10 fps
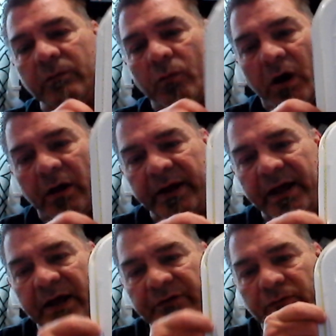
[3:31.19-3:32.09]
While it
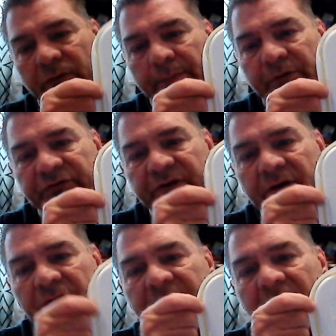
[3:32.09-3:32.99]
has a rubber
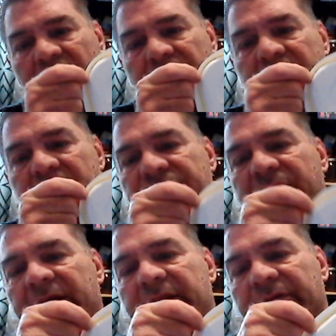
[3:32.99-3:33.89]
seal down
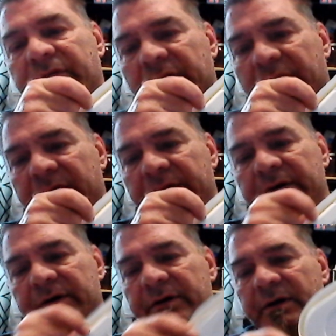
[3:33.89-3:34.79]
inside of the lid,
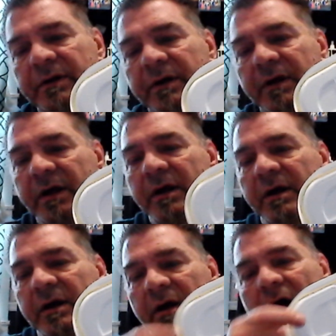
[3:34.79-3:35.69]

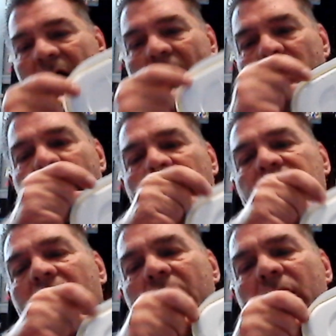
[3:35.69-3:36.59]
around
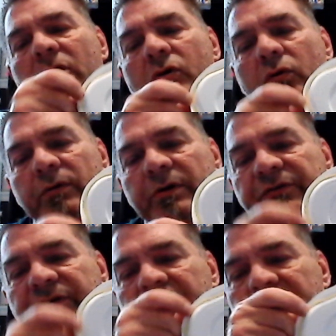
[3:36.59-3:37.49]
the
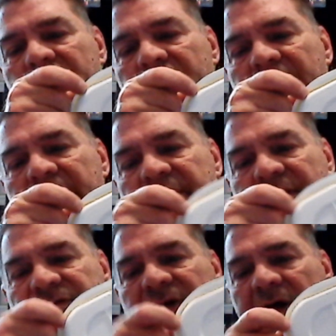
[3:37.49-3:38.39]
corners here, it
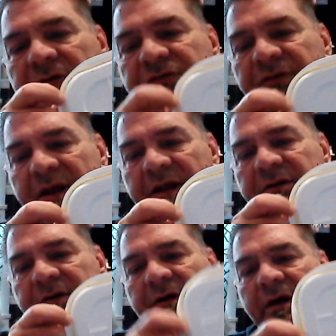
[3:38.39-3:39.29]
does not
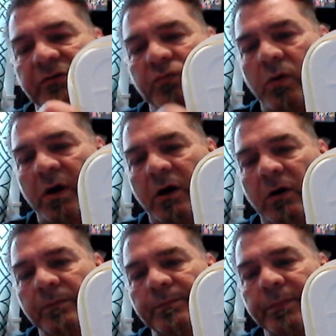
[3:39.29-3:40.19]
seat as
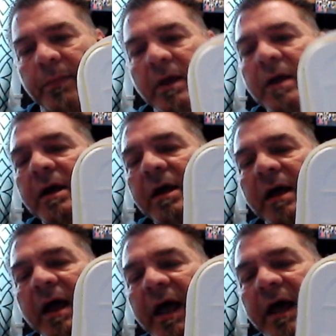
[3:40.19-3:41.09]
well,
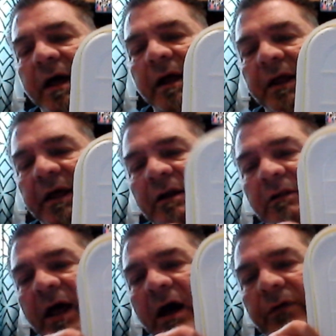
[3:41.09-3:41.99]
and it
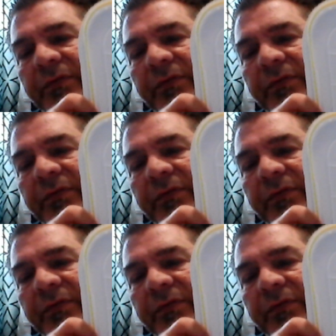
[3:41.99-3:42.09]
allowed the